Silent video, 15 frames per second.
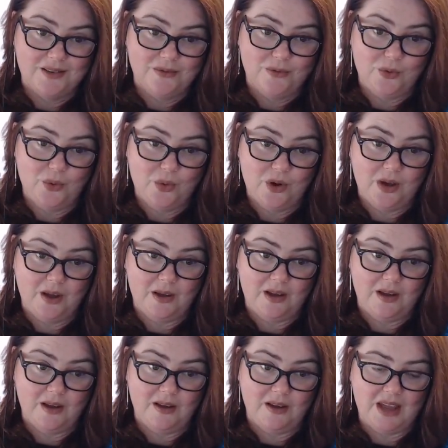for
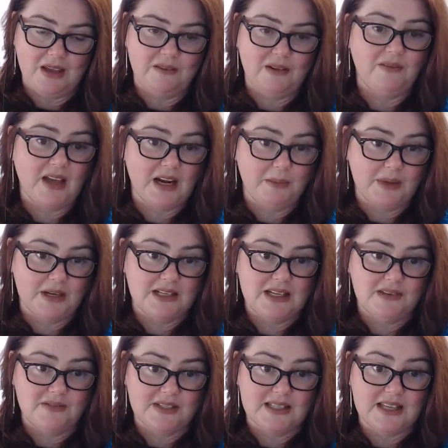
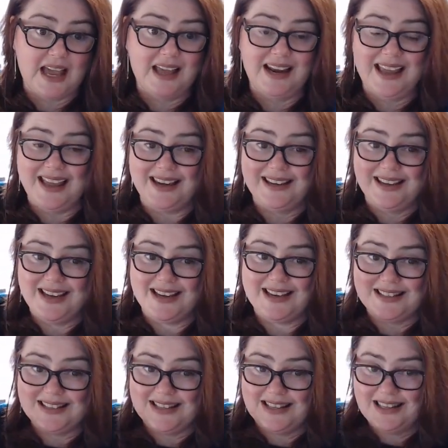availability for sale and
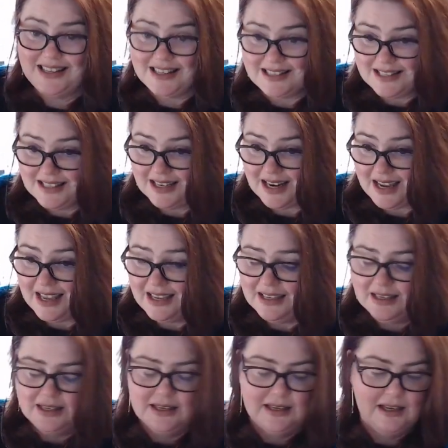kits yesterday.
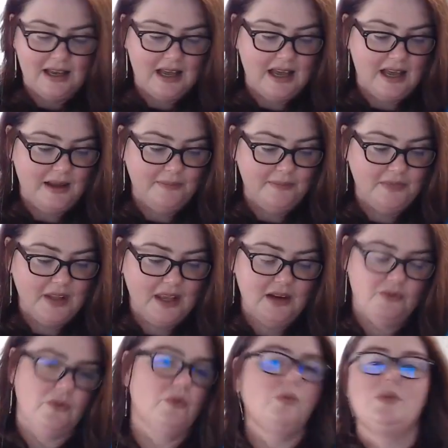And
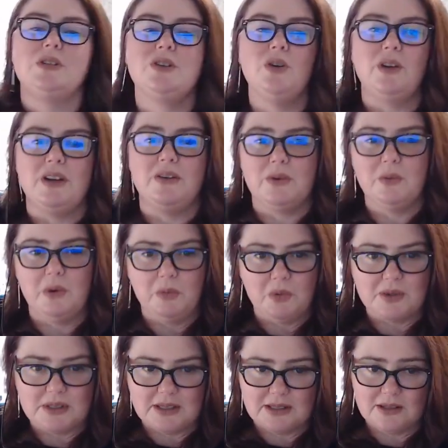of course, not everyone
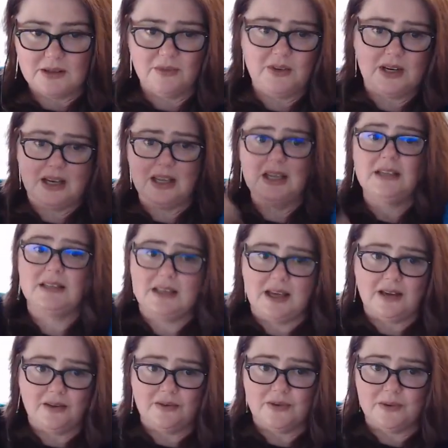wants to sort of get a kit
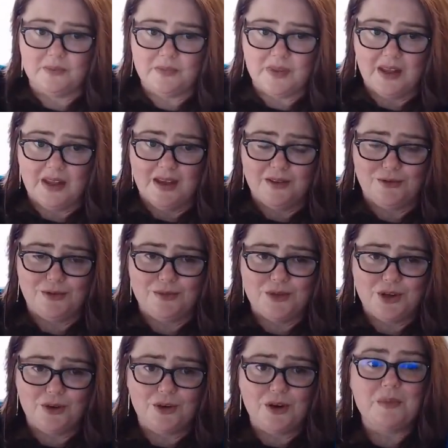down from
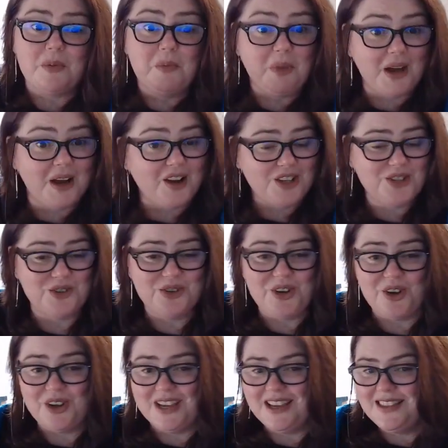Europe, but I do
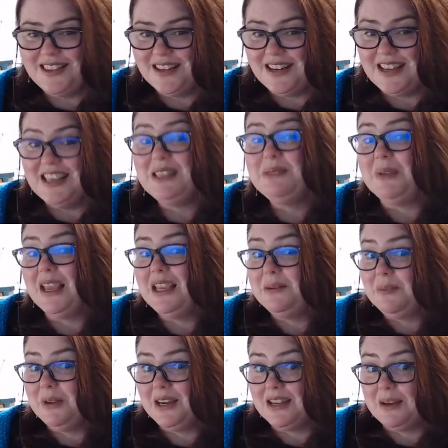know Ethan, he'd
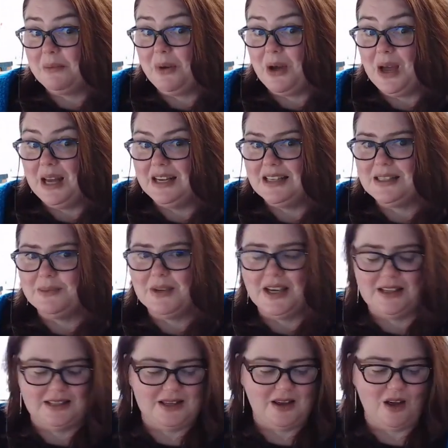been compiling some
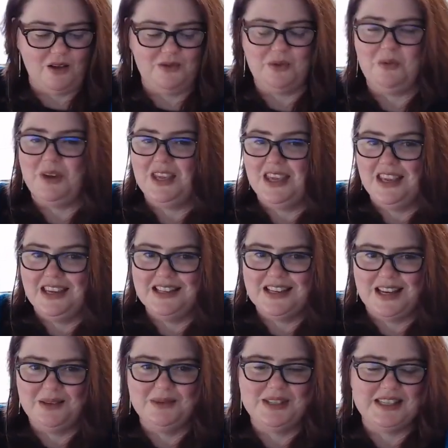kits over the weekend.
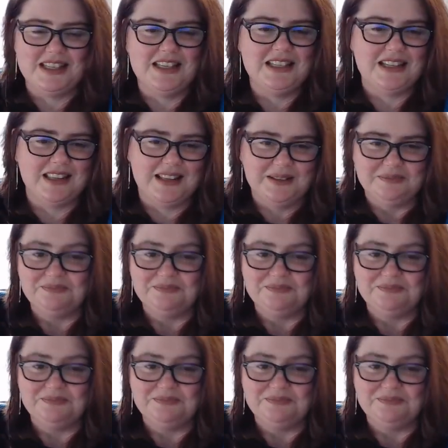He was sending